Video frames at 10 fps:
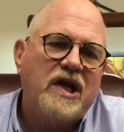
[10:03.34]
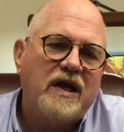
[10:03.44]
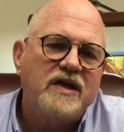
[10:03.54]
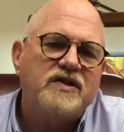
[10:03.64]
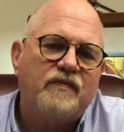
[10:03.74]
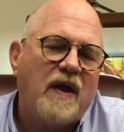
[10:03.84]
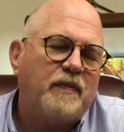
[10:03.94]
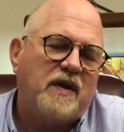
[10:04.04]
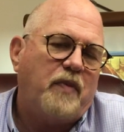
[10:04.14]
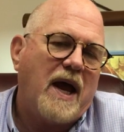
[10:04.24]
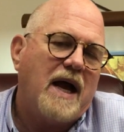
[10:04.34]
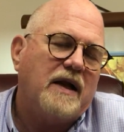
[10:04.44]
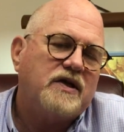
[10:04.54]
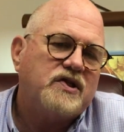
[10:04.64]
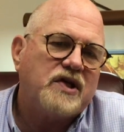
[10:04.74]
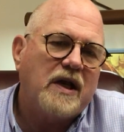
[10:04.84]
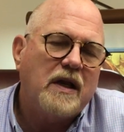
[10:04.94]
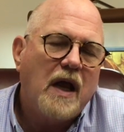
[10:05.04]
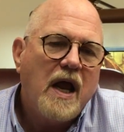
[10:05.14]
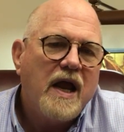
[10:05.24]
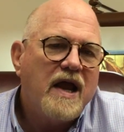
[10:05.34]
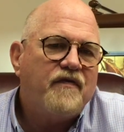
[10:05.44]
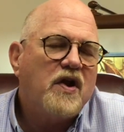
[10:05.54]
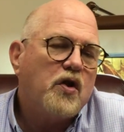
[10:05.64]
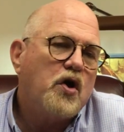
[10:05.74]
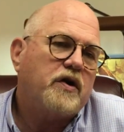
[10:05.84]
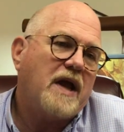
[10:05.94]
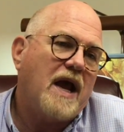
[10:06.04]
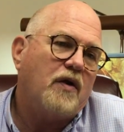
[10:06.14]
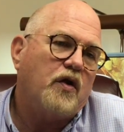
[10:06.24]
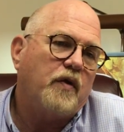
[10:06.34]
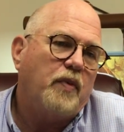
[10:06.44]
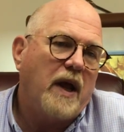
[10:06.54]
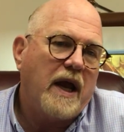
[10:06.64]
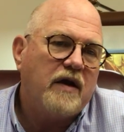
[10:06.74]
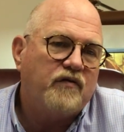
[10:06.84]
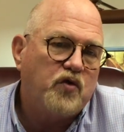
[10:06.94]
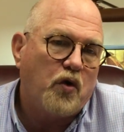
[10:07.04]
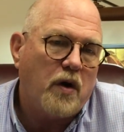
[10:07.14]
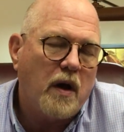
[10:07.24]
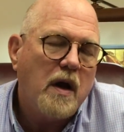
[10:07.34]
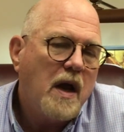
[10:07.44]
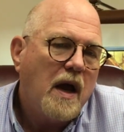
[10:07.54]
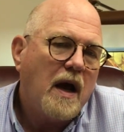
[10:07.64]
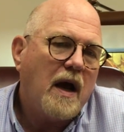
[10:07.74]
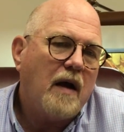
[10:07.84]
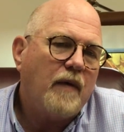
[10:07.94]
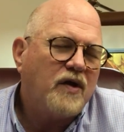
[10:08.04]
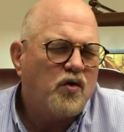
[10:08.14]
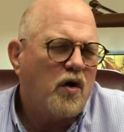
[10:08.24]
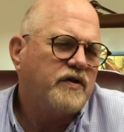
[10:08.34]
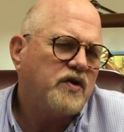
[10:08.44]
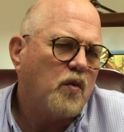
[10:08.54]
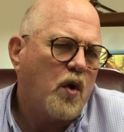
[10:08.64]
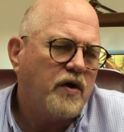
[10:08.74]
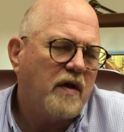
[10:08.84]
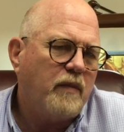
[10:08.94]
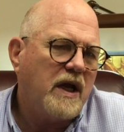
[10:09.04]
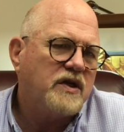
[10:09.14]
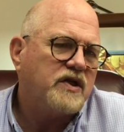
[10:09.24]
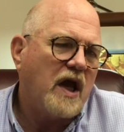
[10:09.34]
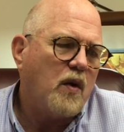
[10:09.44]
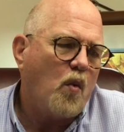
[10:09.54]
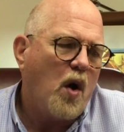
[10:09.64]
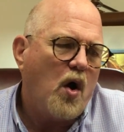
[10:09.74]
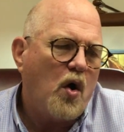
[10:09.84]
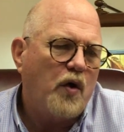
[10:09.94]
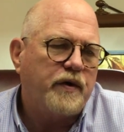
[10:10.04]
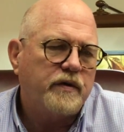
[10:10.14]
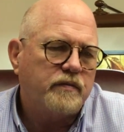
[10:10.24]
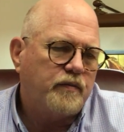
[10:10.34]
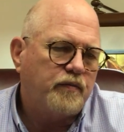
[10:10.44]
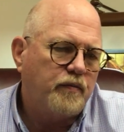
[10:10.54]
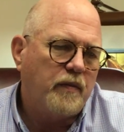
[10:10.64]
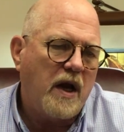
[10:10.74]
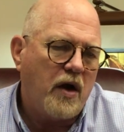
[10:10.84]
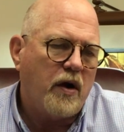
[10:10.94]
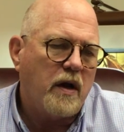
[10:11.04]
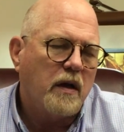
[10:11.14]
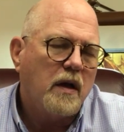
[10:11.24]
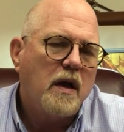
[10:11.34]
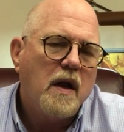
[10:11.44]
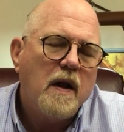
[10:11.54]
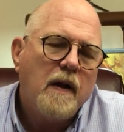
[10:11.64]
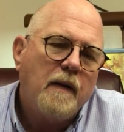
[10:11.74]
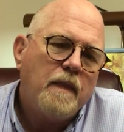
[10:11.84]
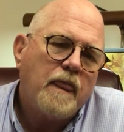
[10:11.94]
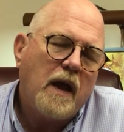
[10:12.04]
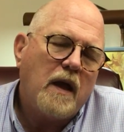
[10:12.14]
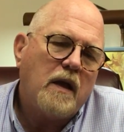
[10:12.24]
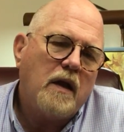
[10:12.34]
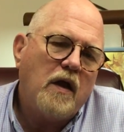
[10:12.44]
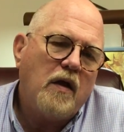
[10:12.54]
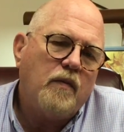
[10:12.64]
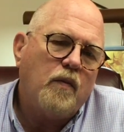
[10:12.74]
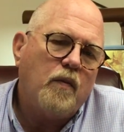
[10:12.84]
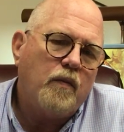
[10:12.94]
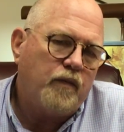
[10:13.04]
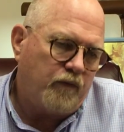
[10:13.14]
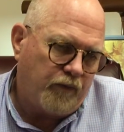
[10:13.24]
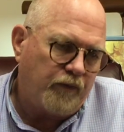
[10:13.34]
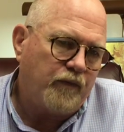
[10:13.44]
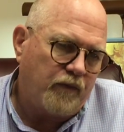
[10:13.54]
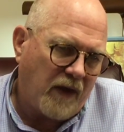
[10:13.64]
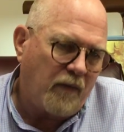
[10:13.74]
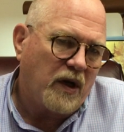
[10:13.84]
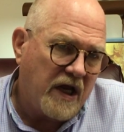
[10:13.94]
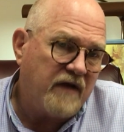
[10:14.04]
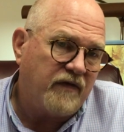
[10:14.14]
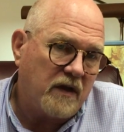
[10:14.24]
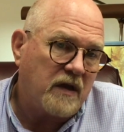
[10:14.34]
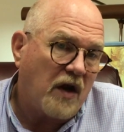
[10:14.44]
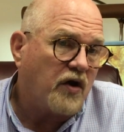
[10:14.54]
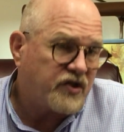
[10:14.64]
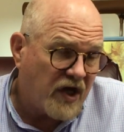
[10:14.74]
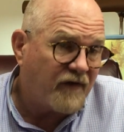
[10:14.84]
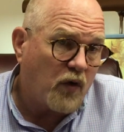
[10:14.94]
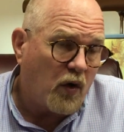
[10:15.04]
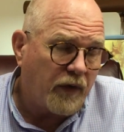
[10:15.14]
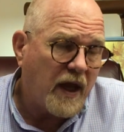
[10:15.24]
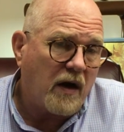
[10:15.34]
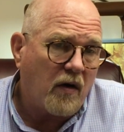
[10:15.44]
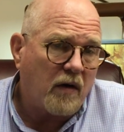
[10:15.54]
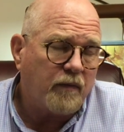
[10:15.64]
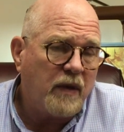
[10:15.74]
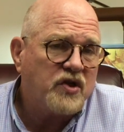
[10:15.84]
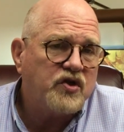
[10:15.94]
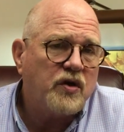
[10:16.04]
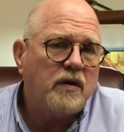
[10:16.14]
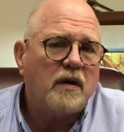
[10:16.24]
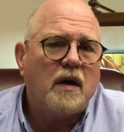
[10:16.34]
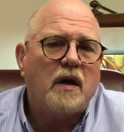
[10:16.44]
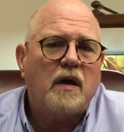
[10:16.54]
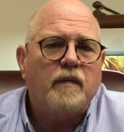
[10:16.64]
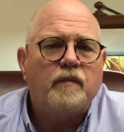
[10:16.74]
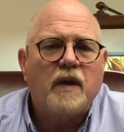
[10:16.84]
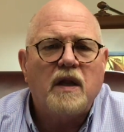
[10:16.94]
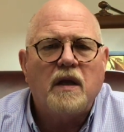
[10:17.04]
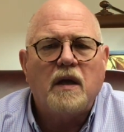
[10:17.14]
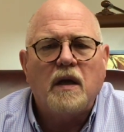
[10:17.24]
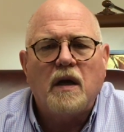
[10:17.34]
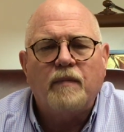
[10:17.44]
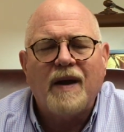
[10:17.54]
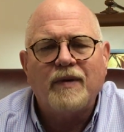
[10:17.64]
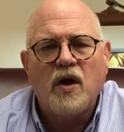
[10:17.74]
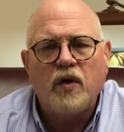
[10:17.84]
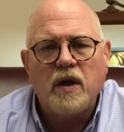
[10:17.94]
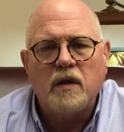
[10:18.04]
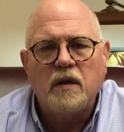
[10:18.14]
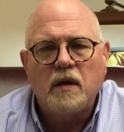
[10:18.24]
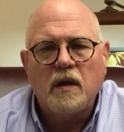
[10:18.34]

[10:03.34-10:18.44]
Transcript: it. He's up at the palace. And if you look down on the plain of Dura, and Dura is a word that means a walled area, they believe that there are several that are mentioned in the Babylonian